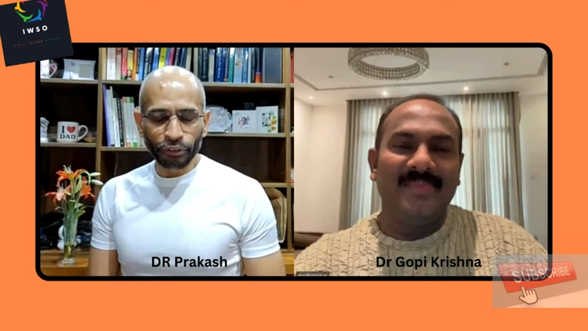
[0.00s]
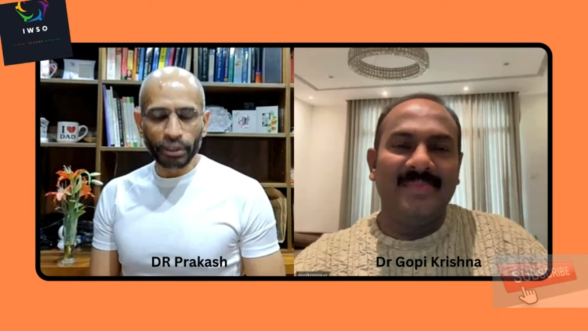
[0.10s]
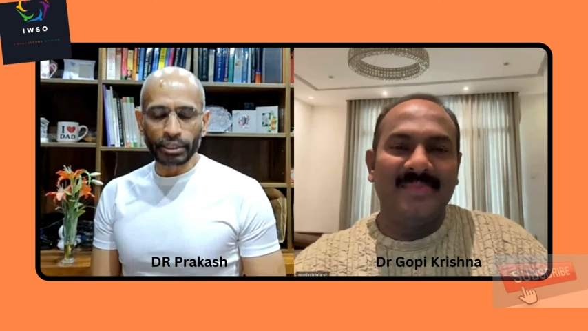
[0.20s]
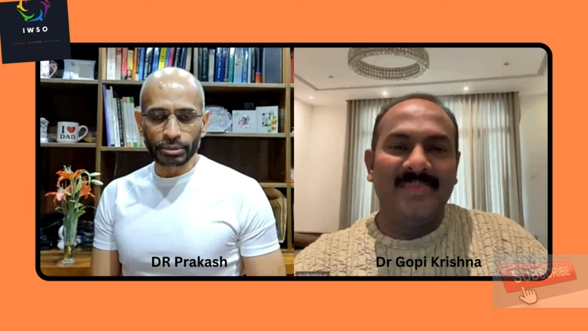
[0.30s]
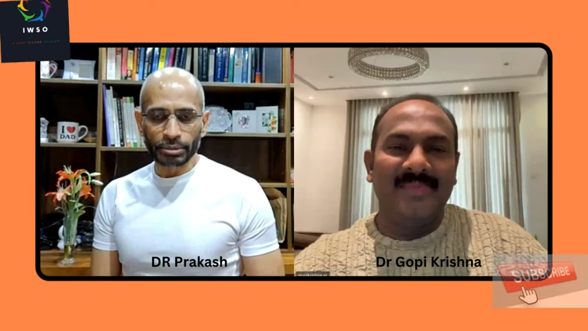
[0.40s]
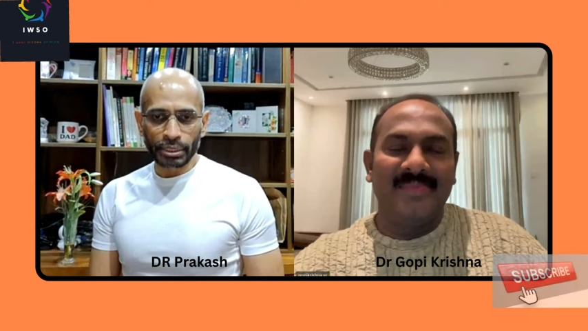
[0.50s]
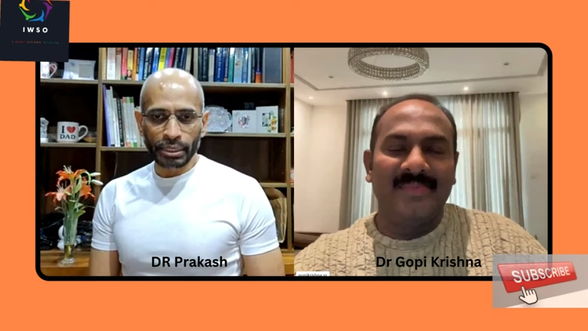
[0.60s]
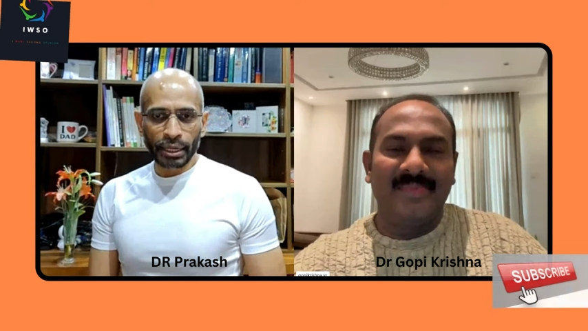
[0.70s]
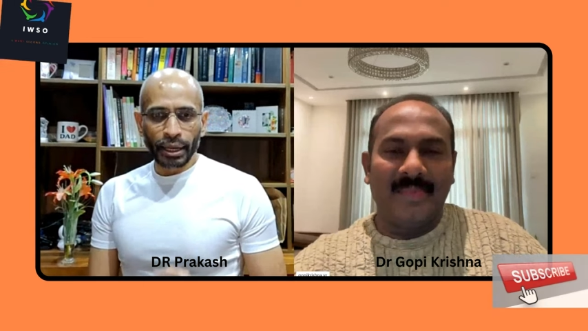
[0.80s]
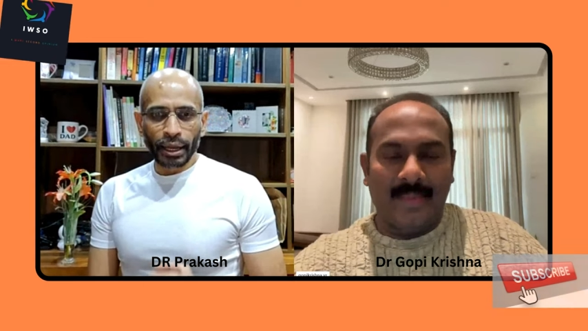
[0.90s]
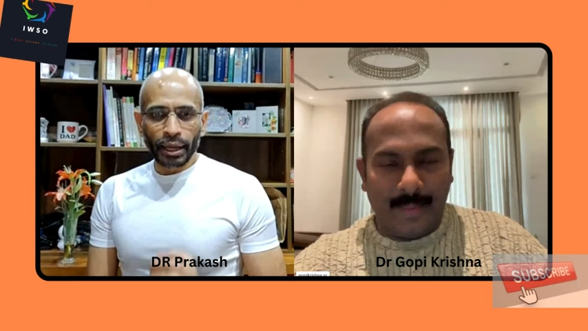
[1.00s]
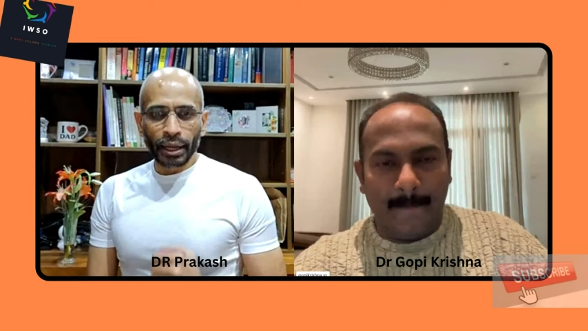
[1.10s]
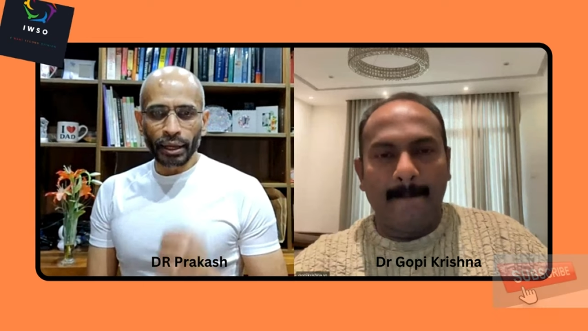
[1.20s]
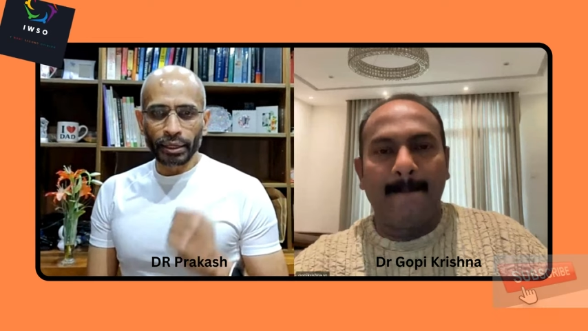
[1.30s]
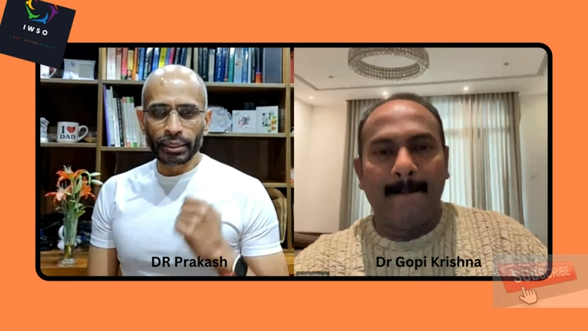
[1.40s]
Speaker 1: uh, fillers.
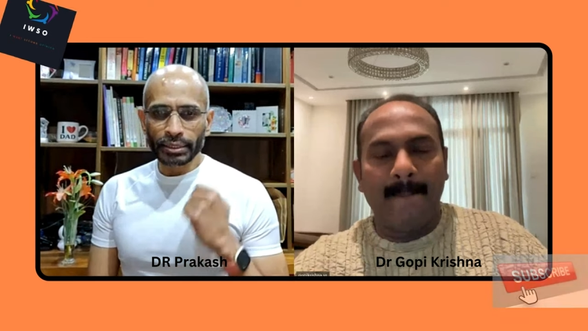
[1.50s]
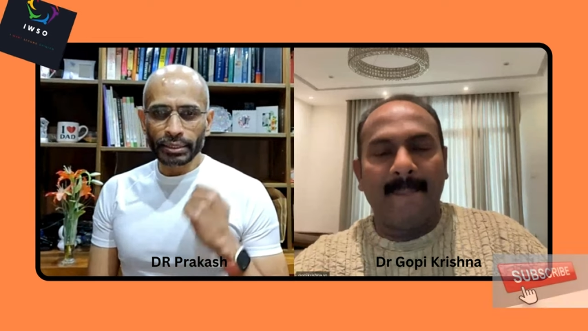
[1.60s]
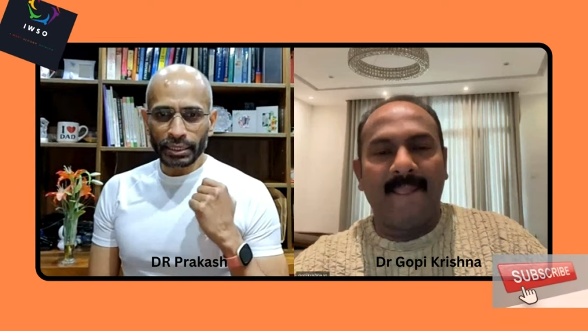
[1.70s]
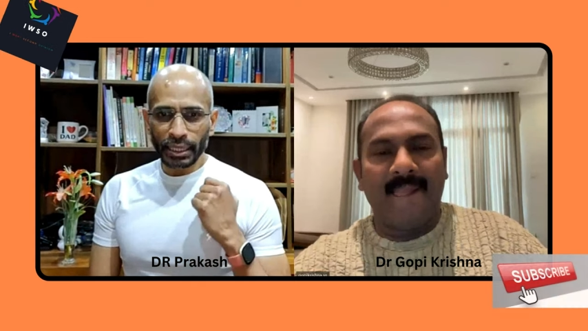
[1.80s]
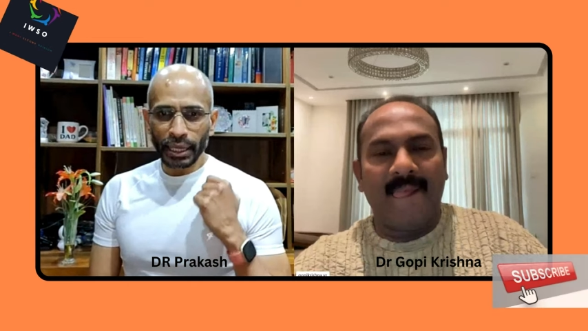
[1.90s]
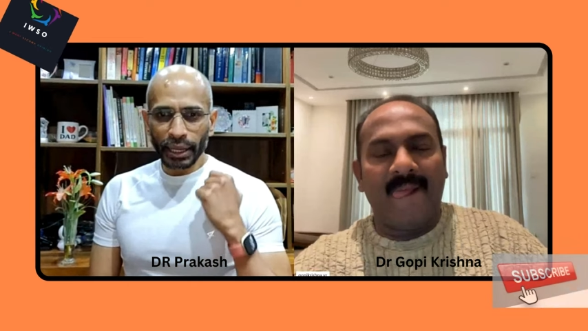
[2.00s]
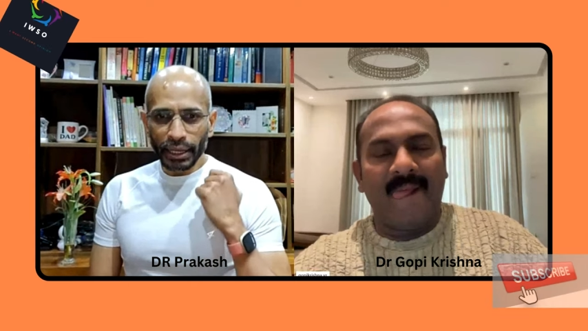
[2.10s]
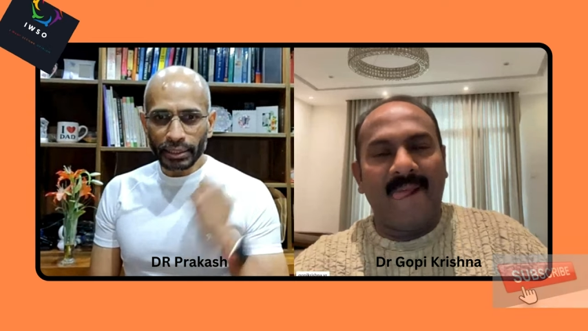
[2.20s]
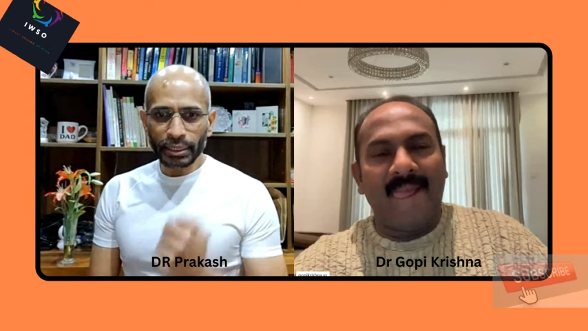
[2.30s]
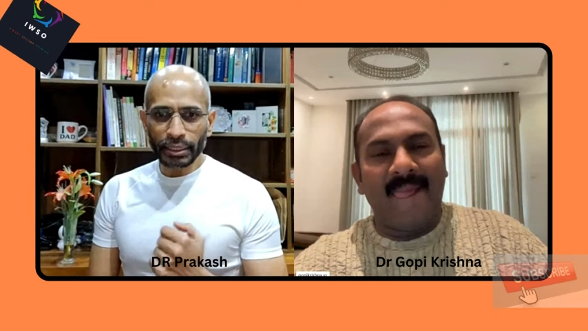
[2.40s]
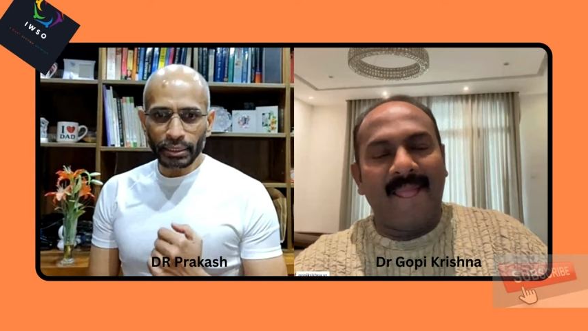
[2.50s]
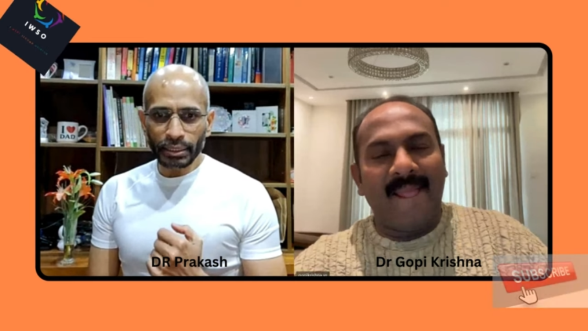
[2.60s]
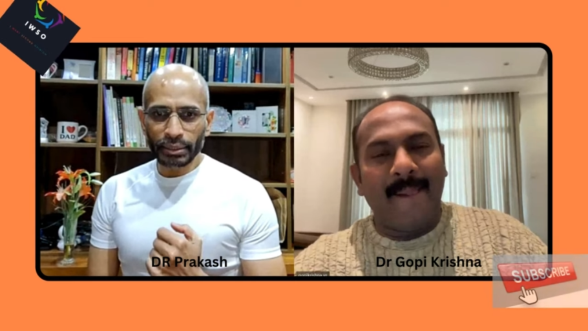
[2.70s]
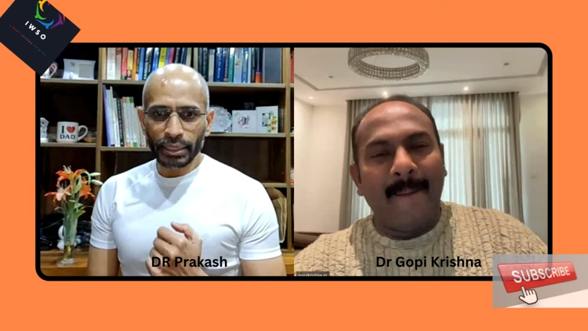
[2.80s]
Is there anything